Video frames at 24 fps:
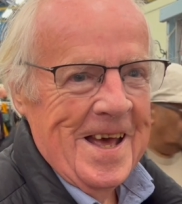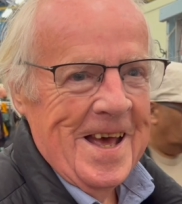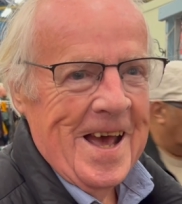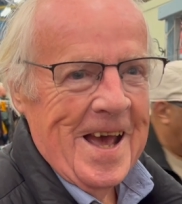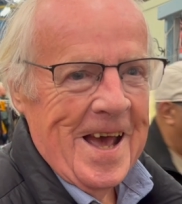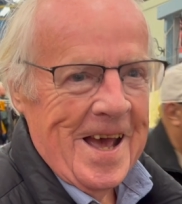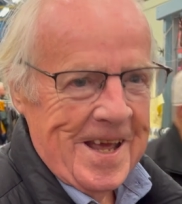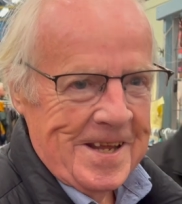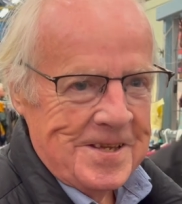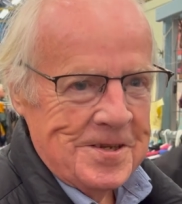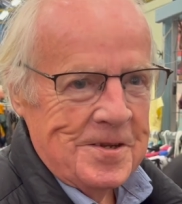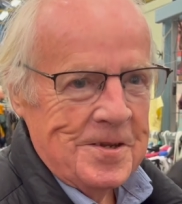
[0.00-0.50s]

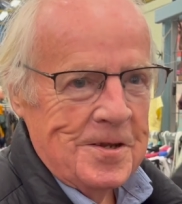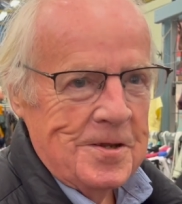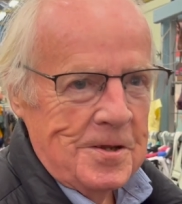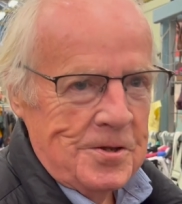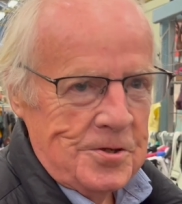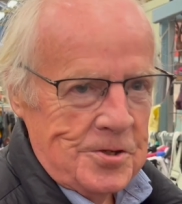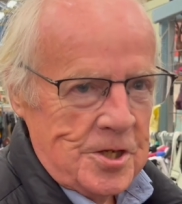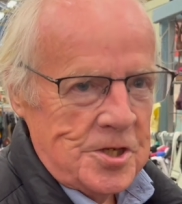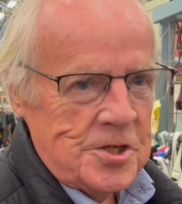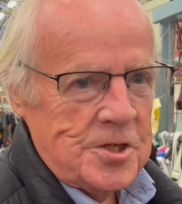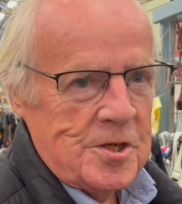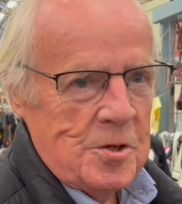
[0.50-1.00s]
And
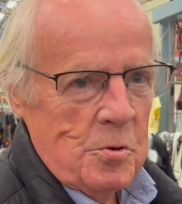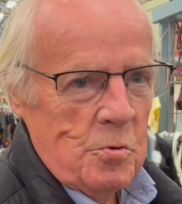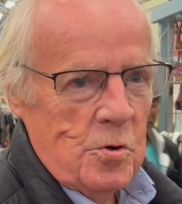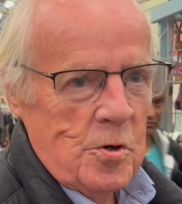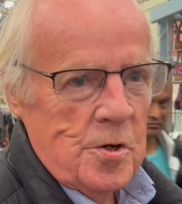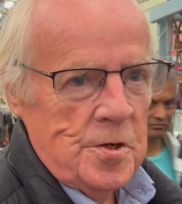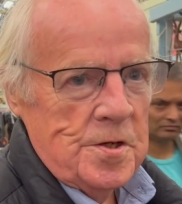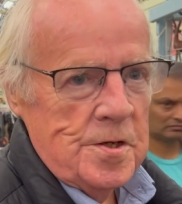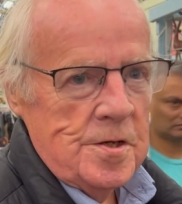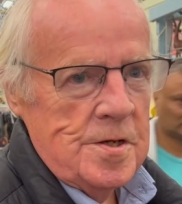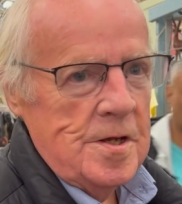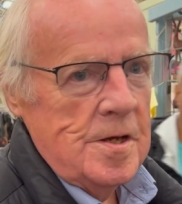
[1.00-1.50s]
just to
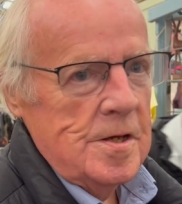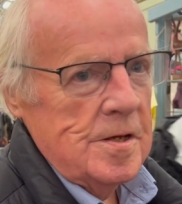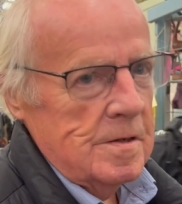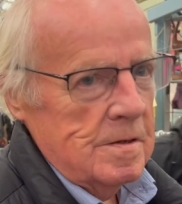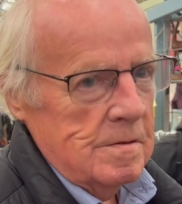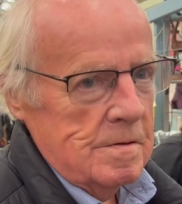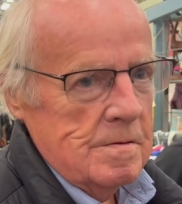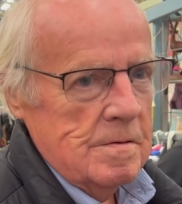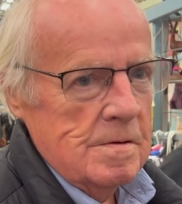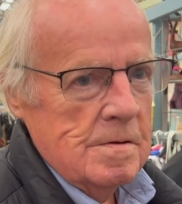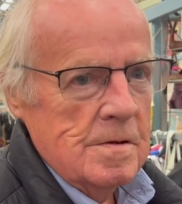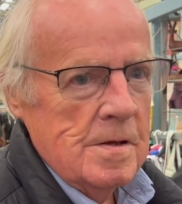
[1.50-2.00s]
warn you,
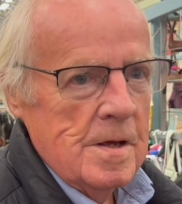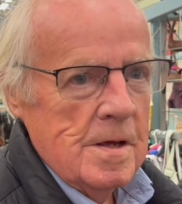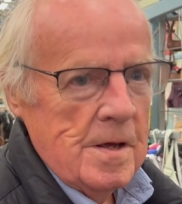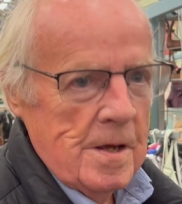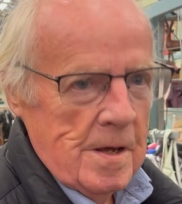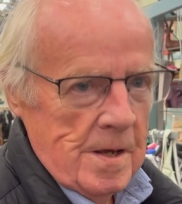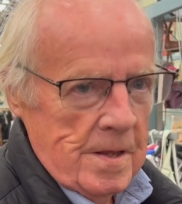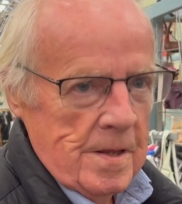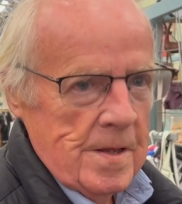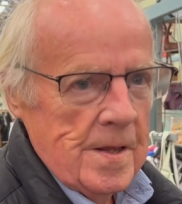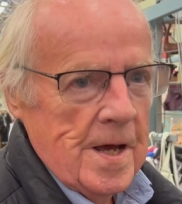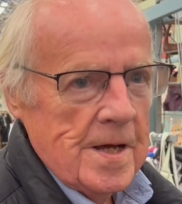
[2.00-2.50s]

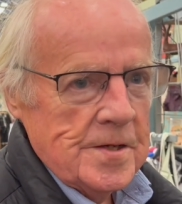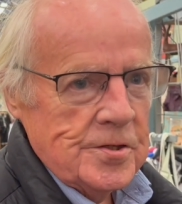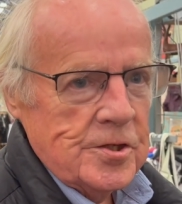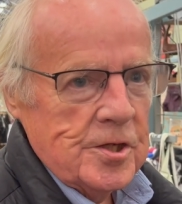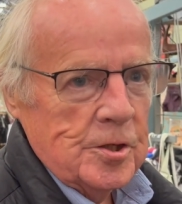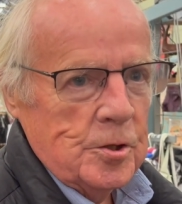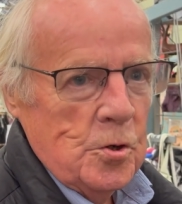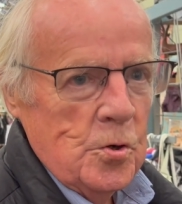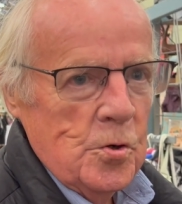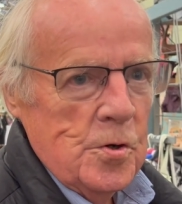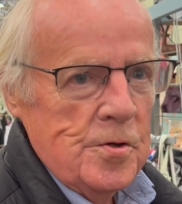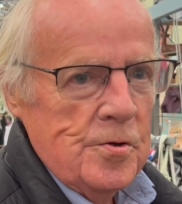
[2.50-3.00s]
that's the
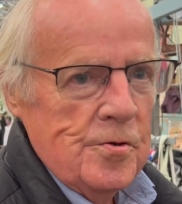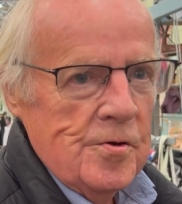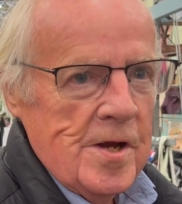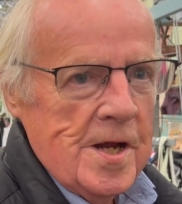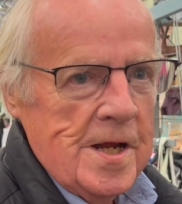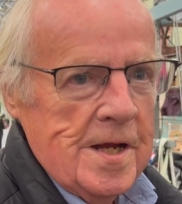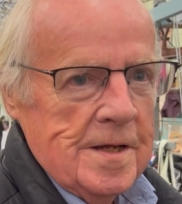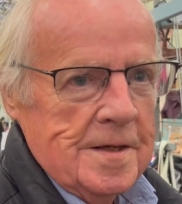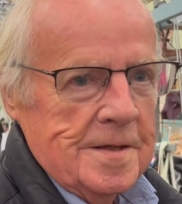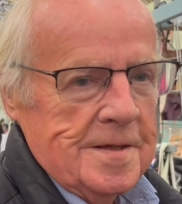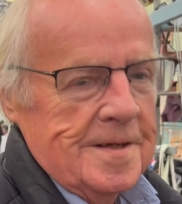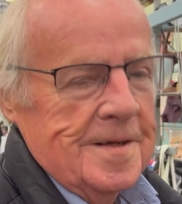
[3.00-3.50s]
going
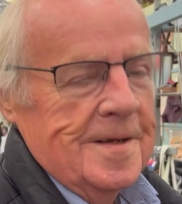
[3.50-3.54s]
rate.